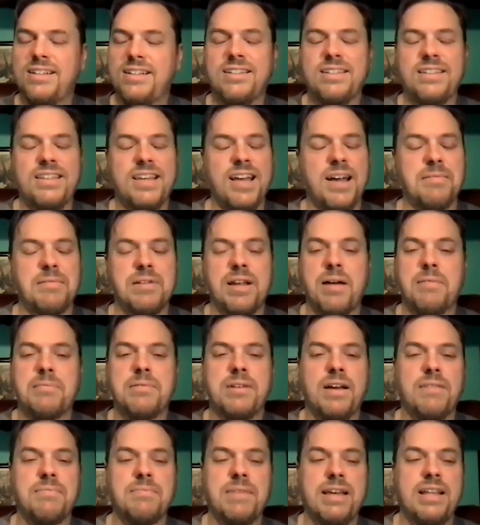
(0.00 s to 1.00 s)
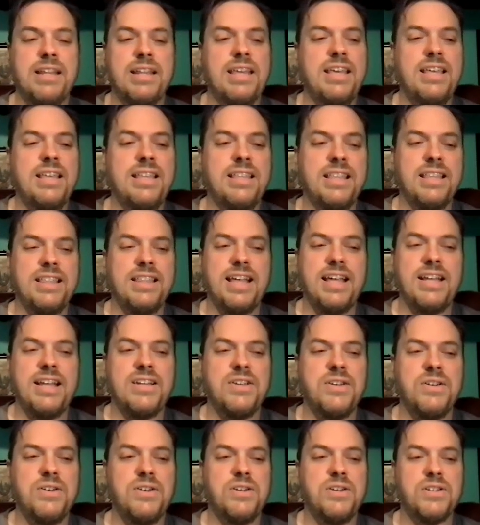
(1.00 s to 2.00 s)
Yeah, Nomtop, man. He that
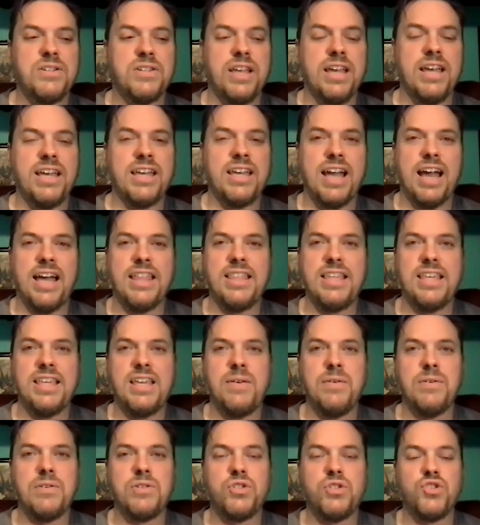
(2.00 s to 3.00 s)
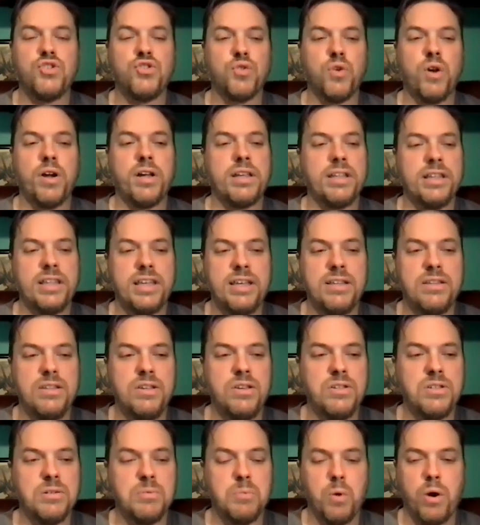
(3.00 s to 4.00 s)
dude just like, I think he was drunkenly
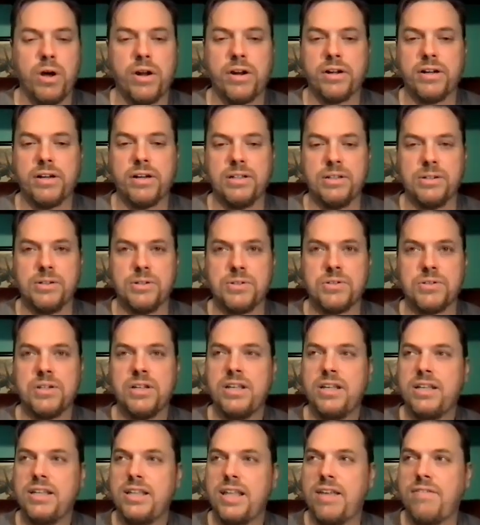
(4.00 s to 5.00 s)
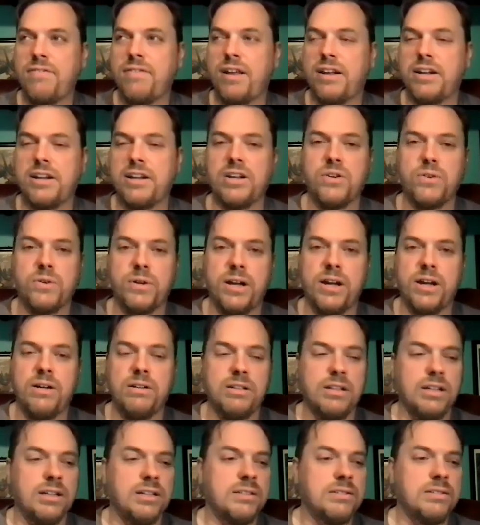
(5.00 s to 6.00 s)
using watercolors they found in
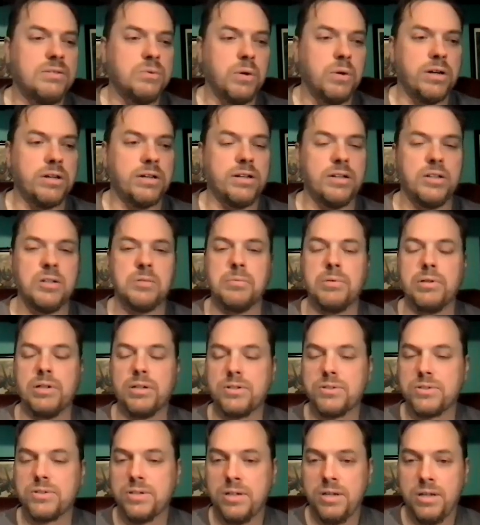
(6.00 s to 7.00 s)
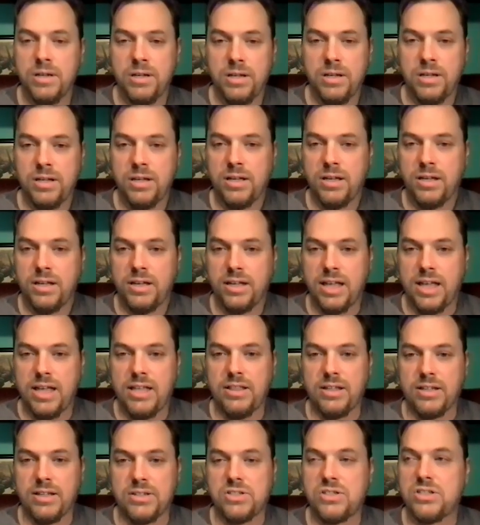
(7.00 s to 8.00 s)
Crayola watercolor books. It
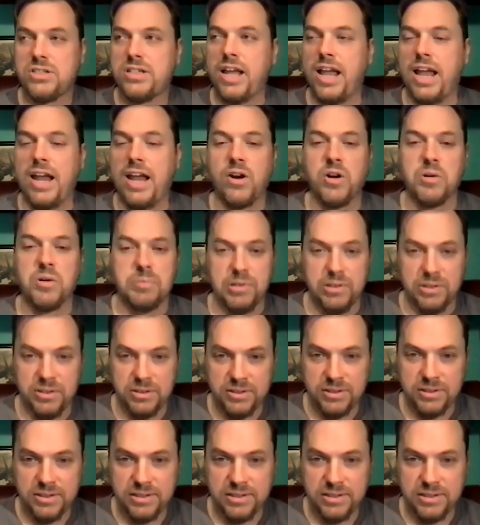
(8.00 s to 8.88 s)
looks terrible.